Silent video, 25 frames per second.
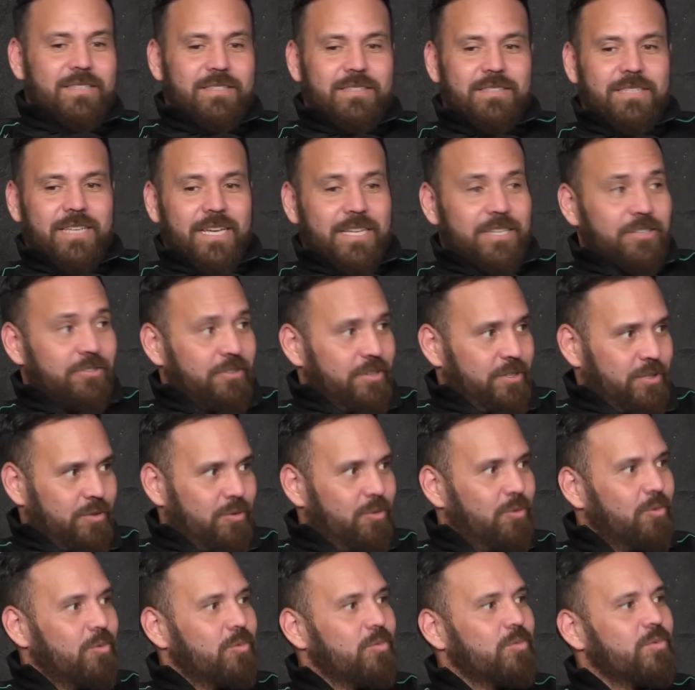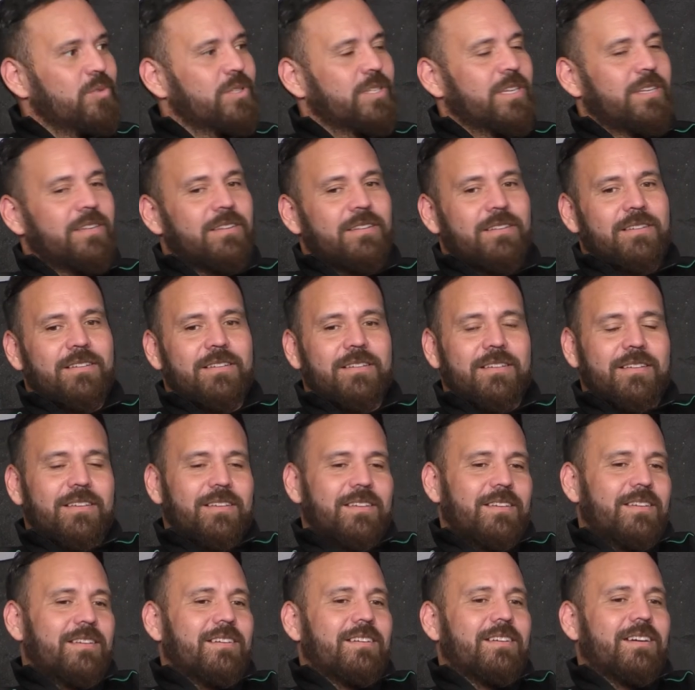played secondary schools, and
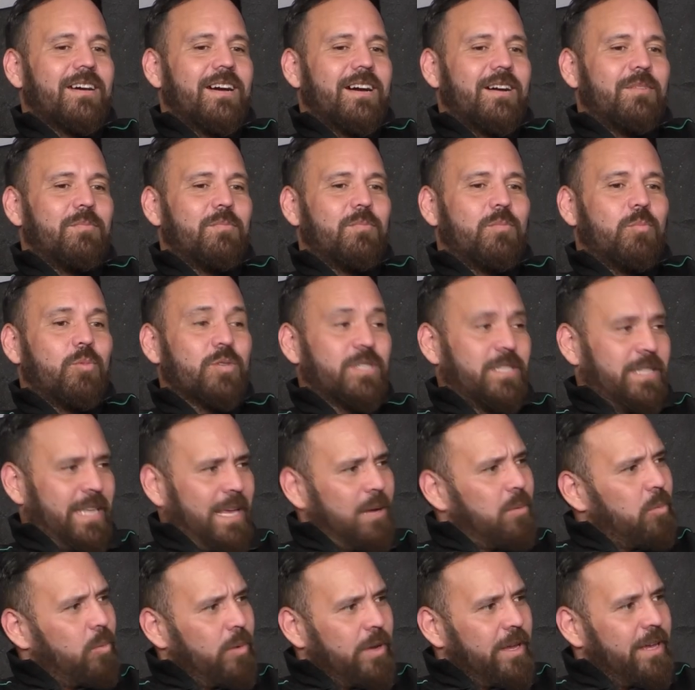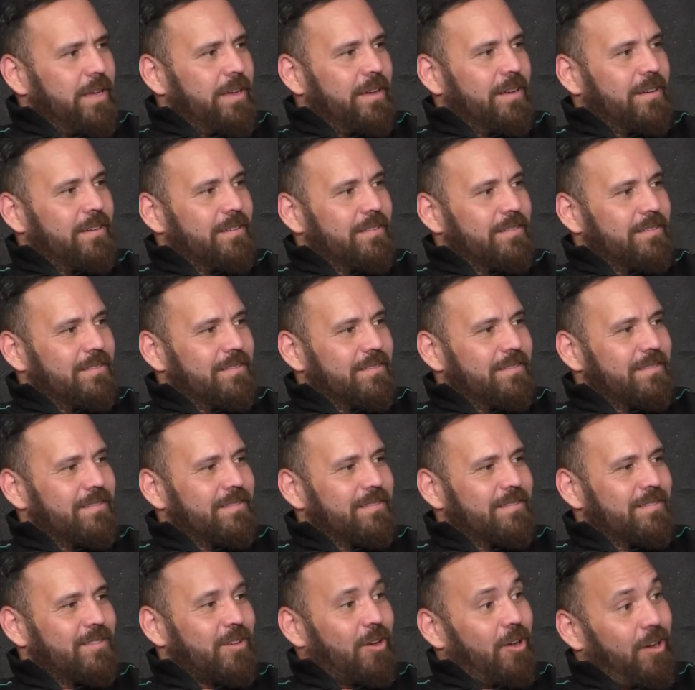um, was that where
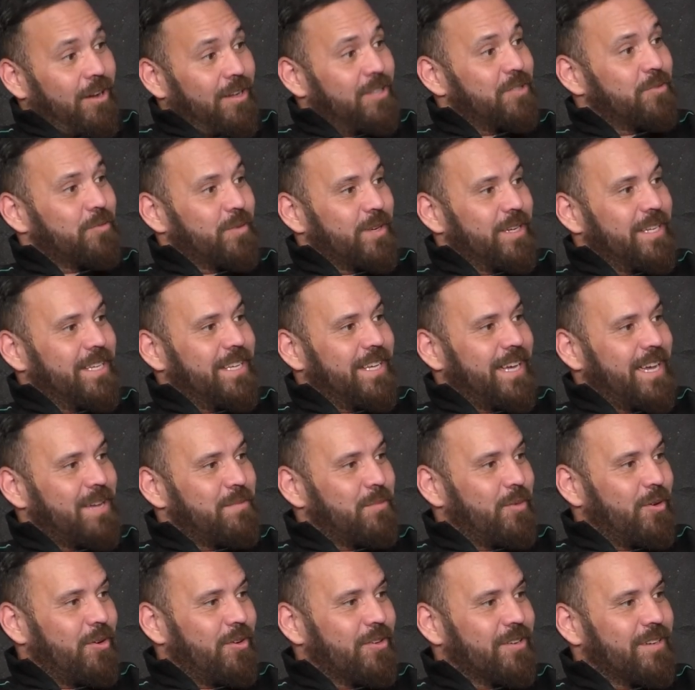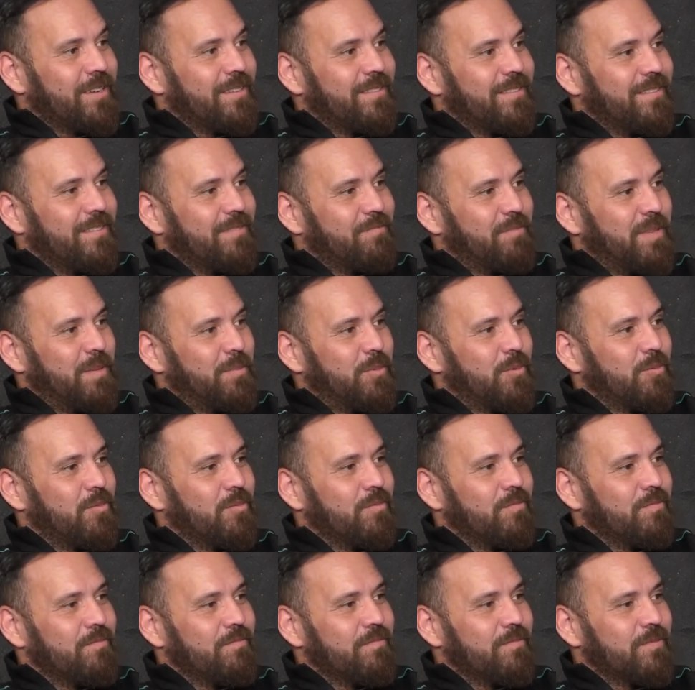the eyes really came on and
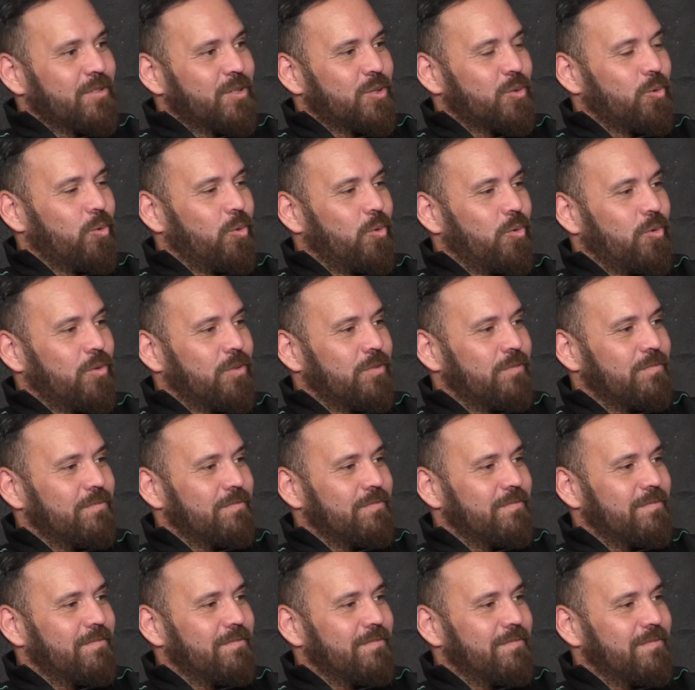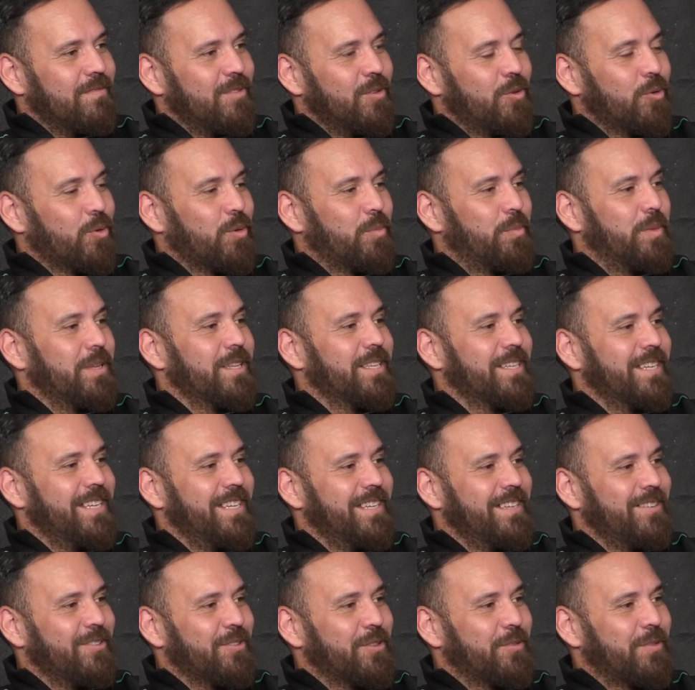people saw your
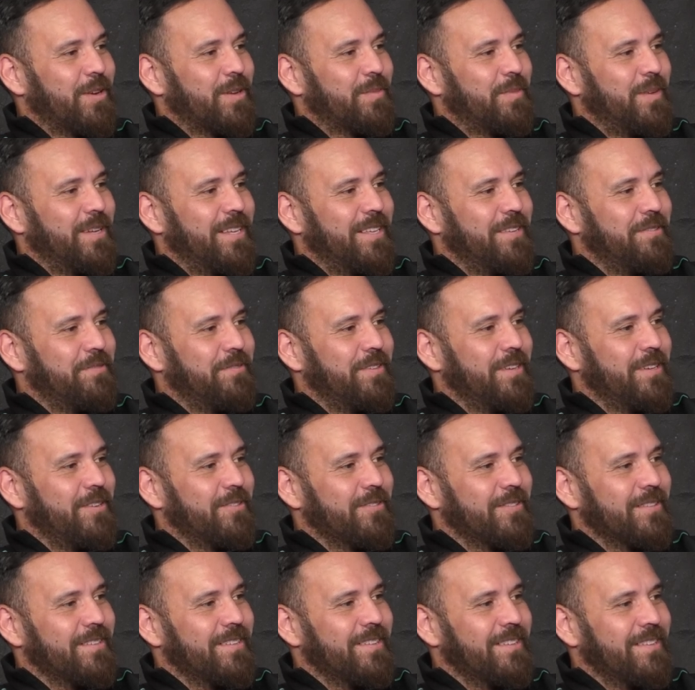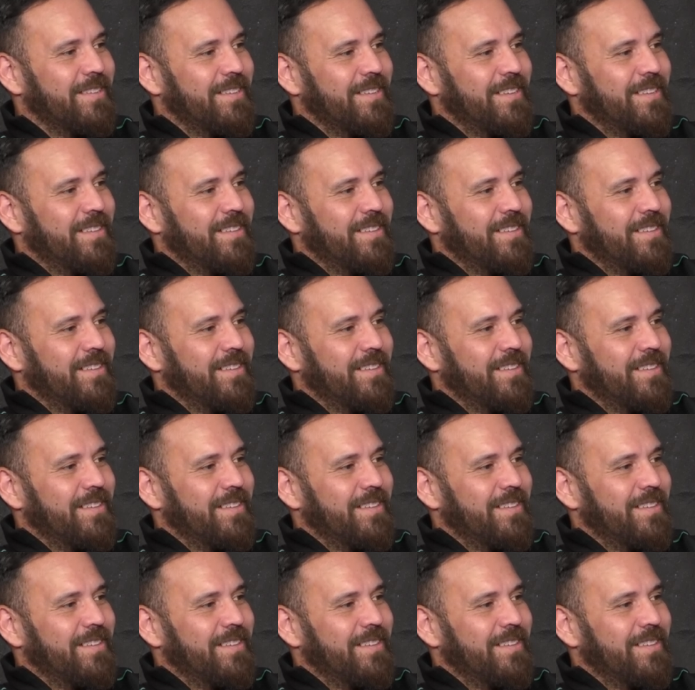ability on the rugby league field?